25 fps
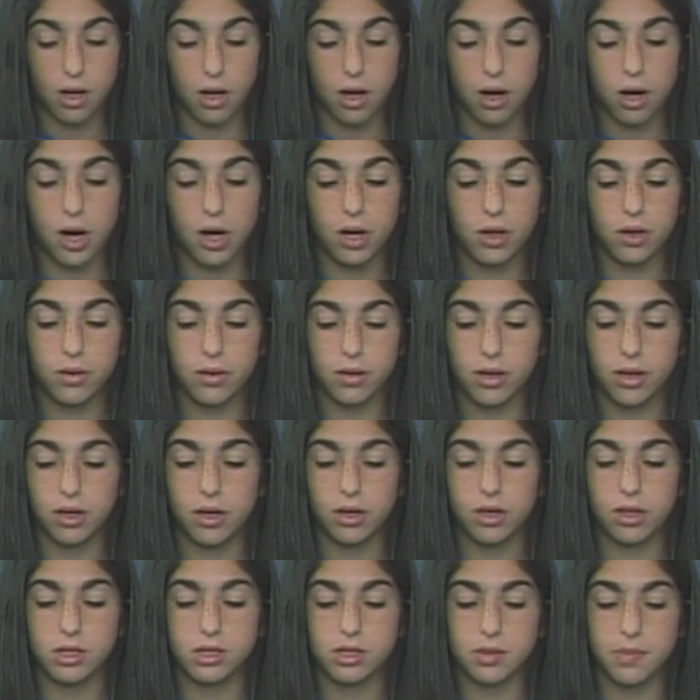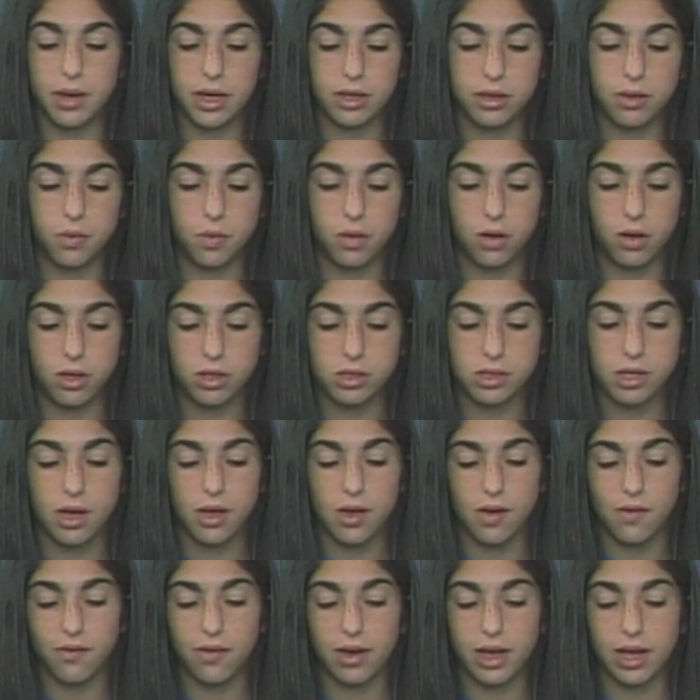Are you curious about the world,
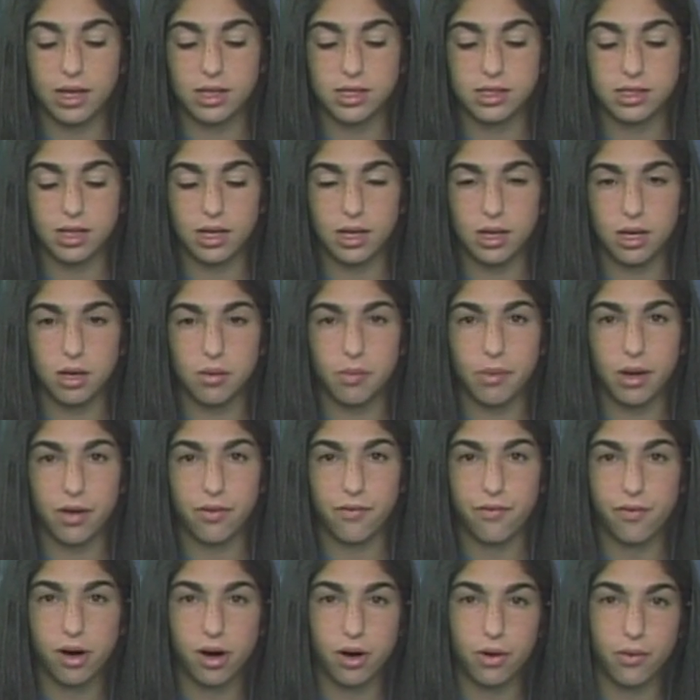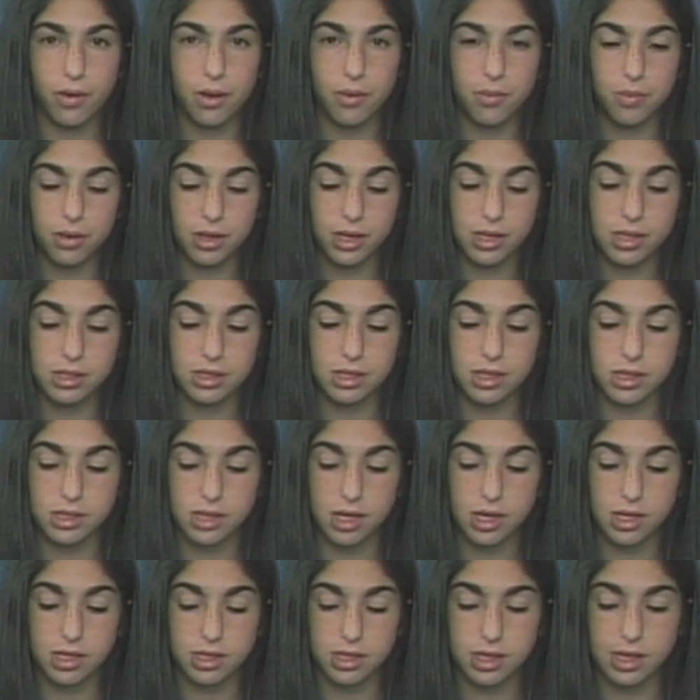fascinated by faraway places
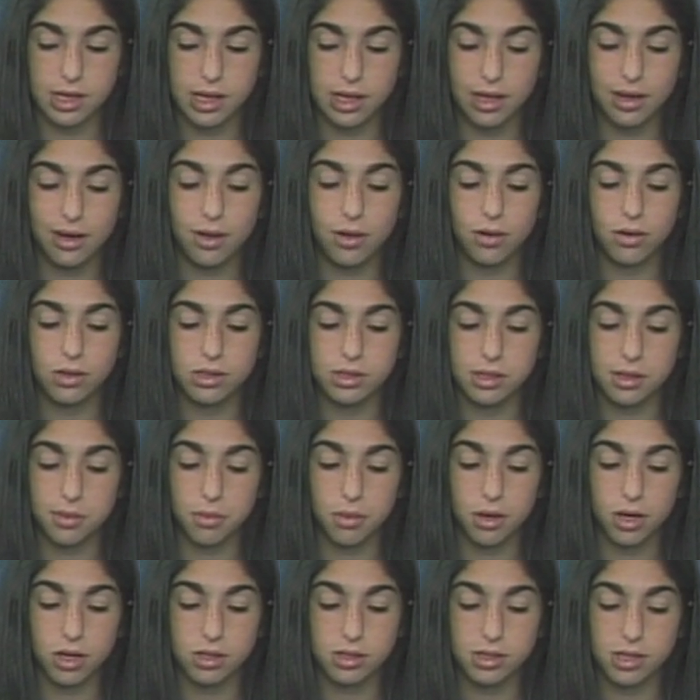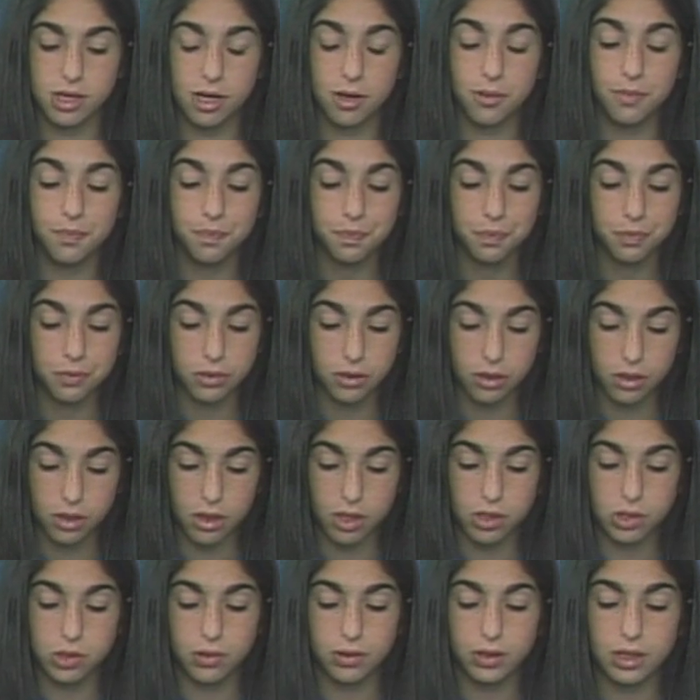like Tahiti or Timbuktu?
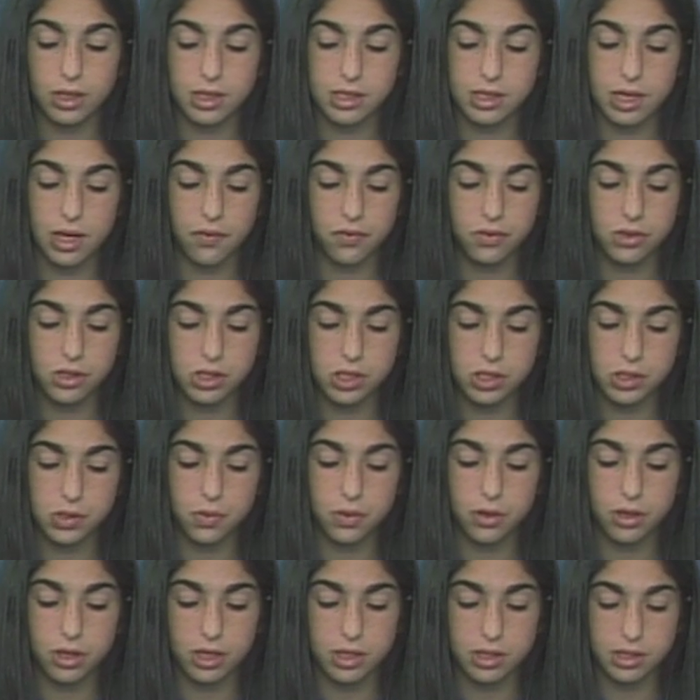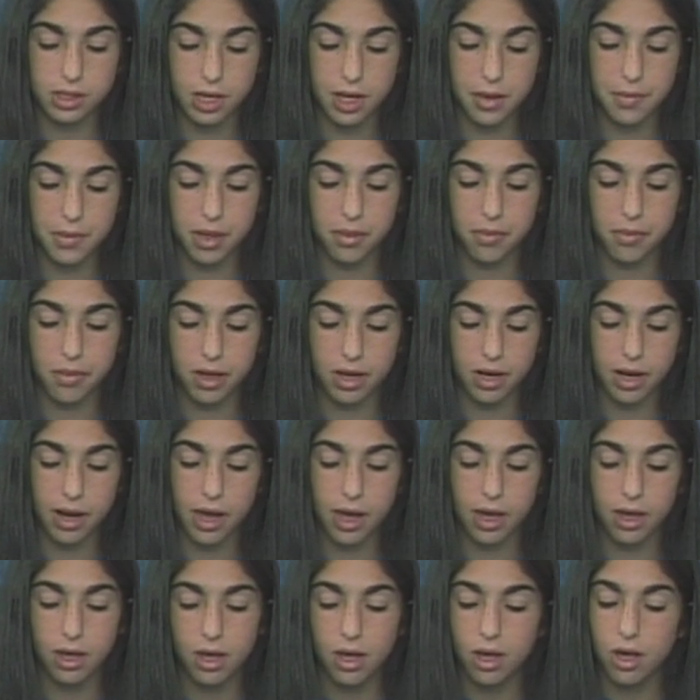Then join us after school this coming
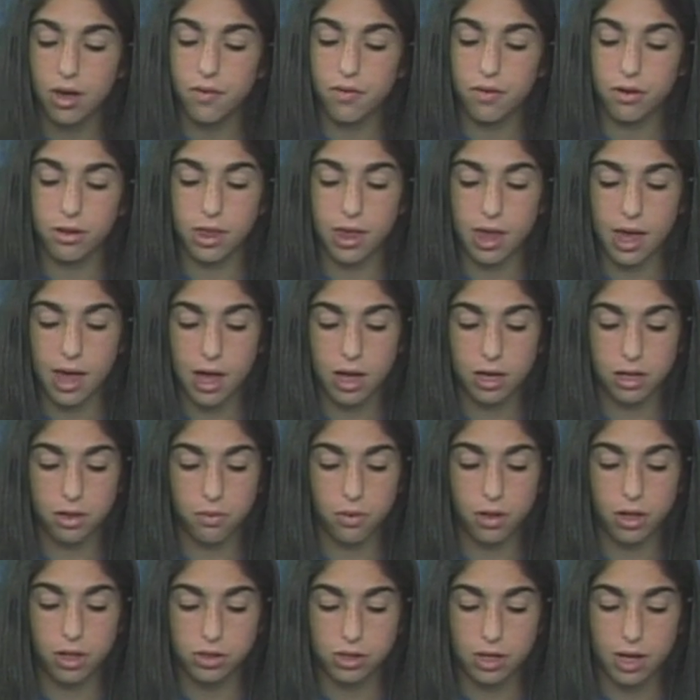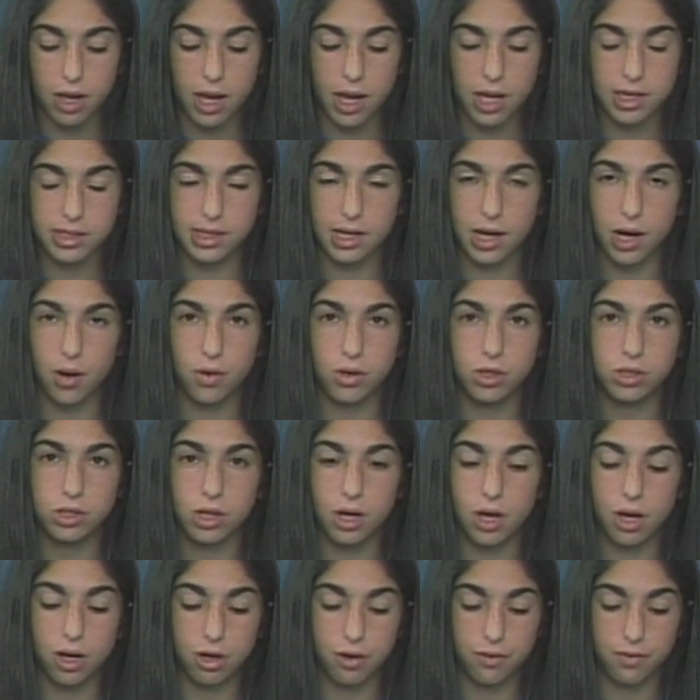Monday for the annual Eisenhower
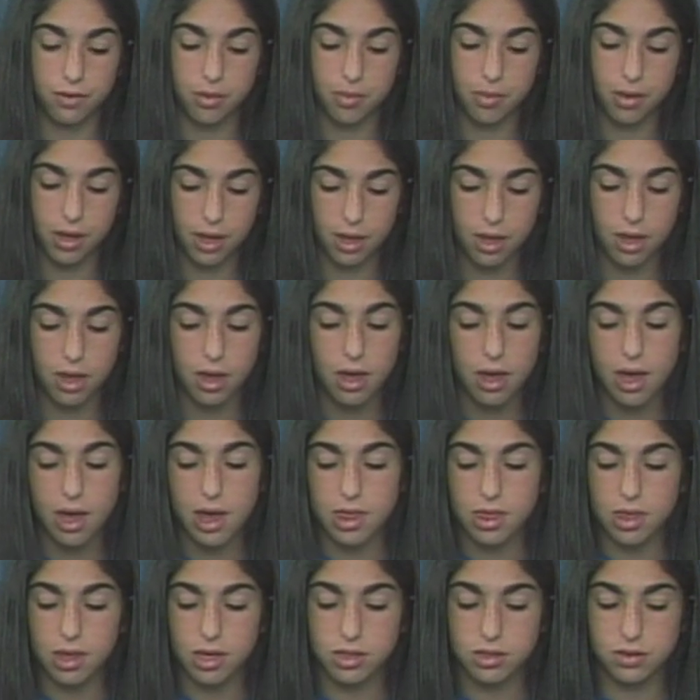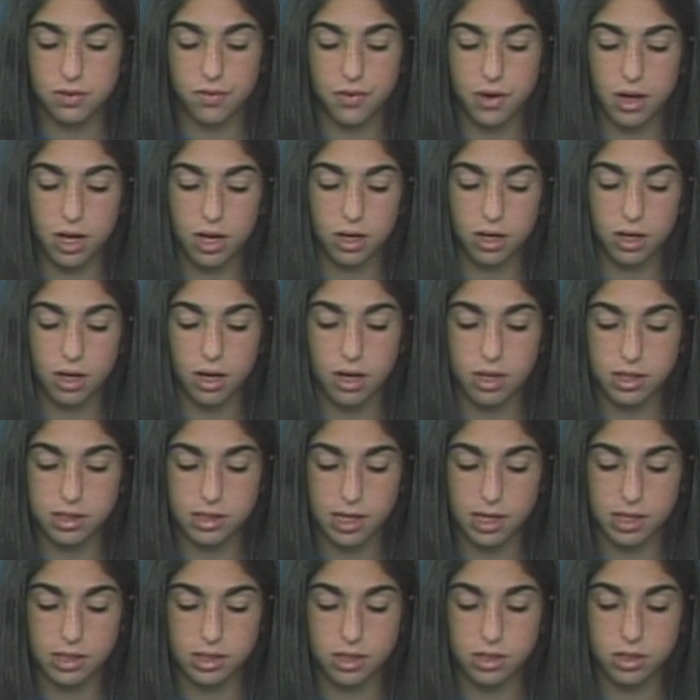Geography Bee. This fun
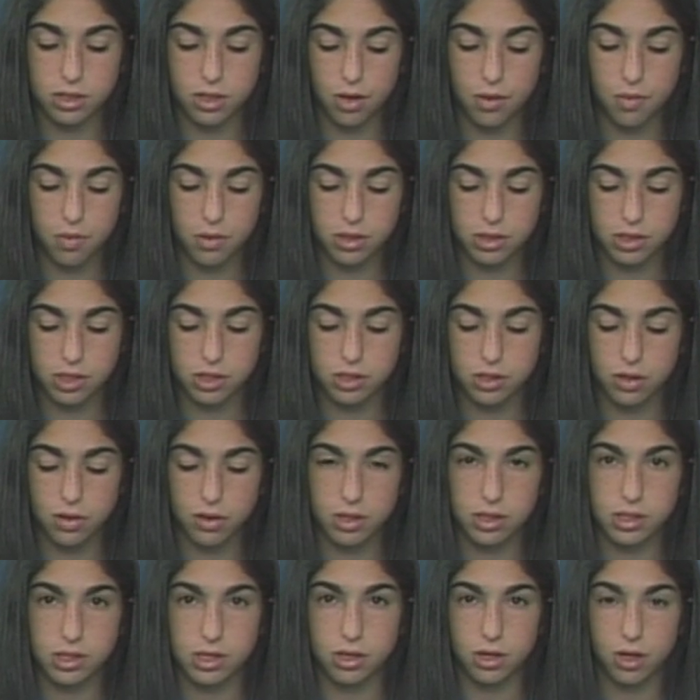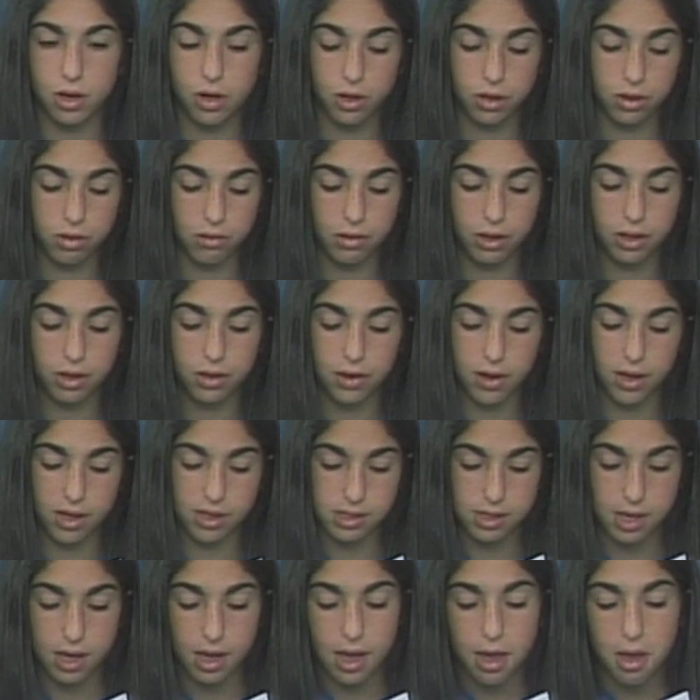contest is open to students in all three
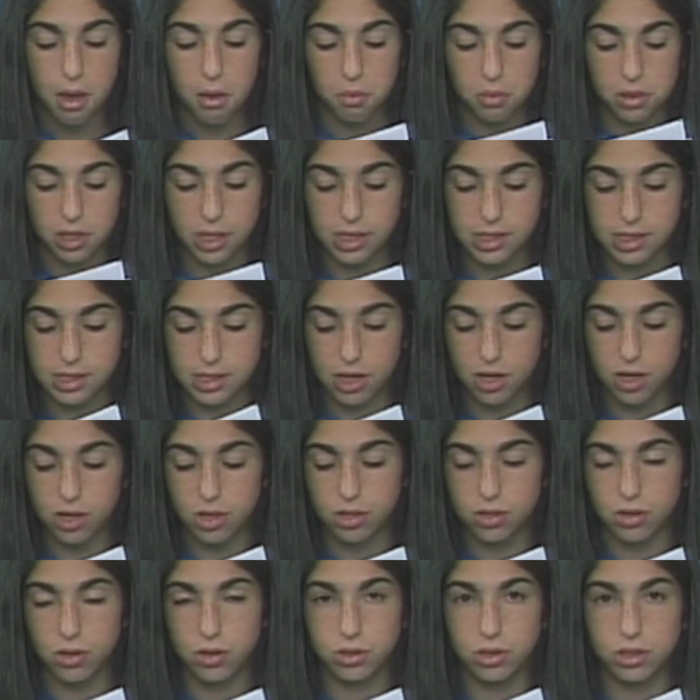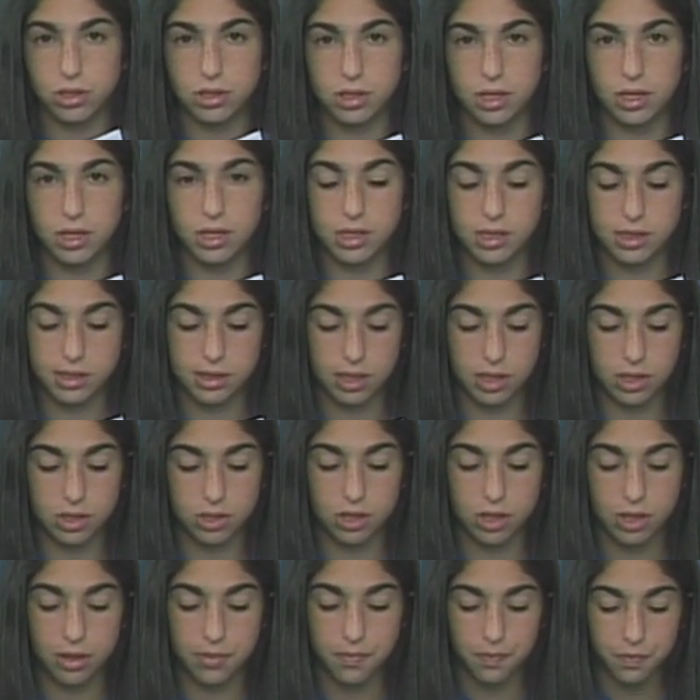grades. Please see your social studies
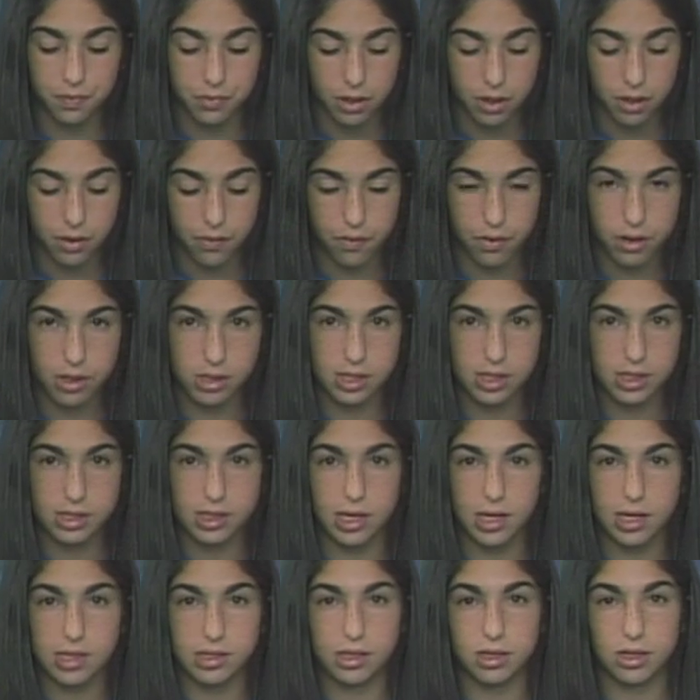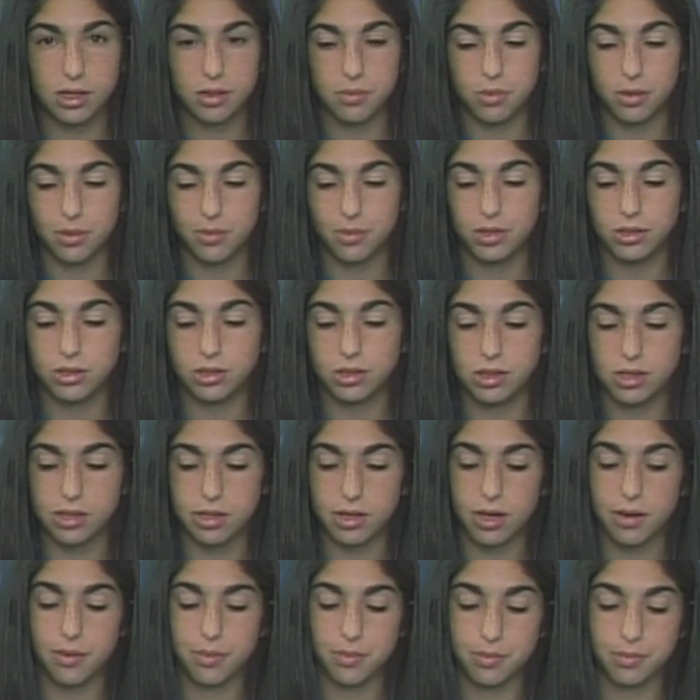teacher for details and a permission
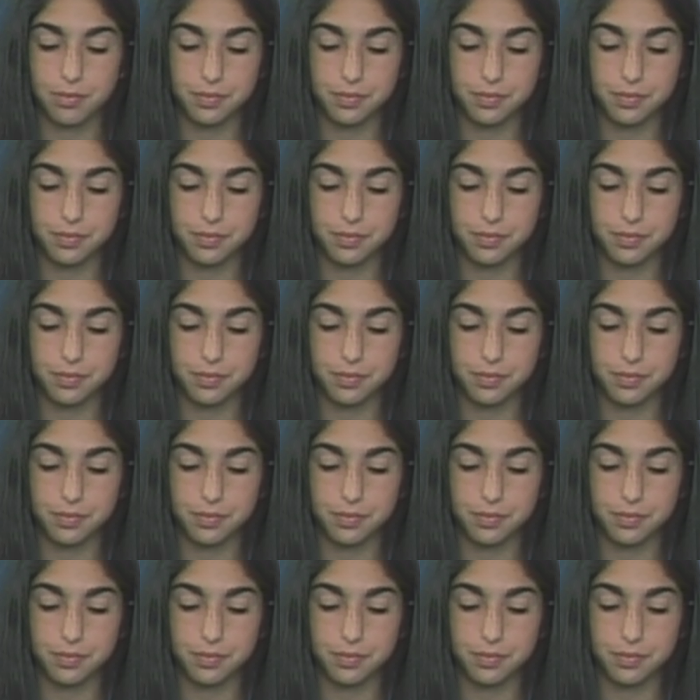slip.